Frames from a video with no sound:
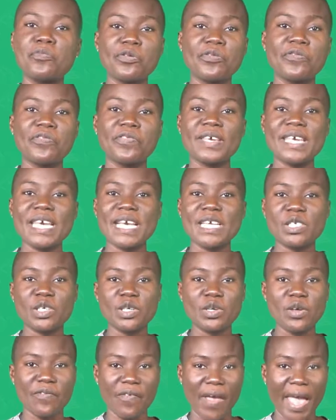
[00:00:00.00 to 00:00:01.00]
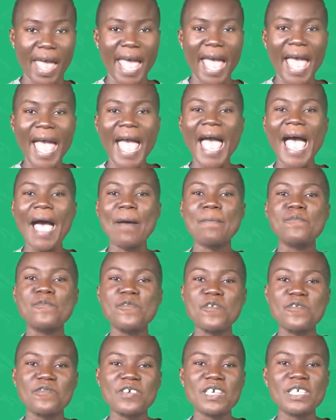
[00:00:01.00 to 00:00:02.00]
purification of air and
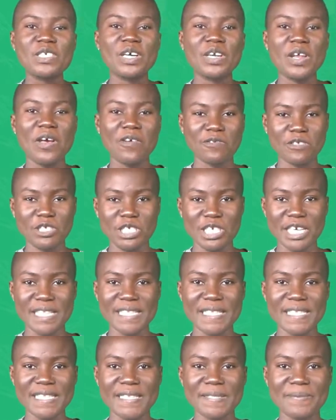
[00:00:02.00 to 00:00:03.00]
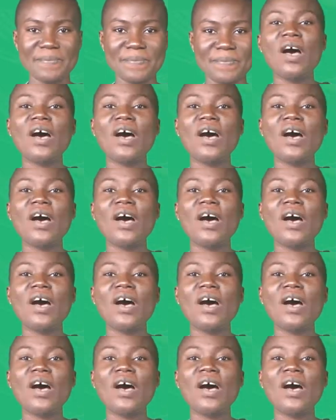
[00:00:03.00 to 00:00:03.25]
provision of shades.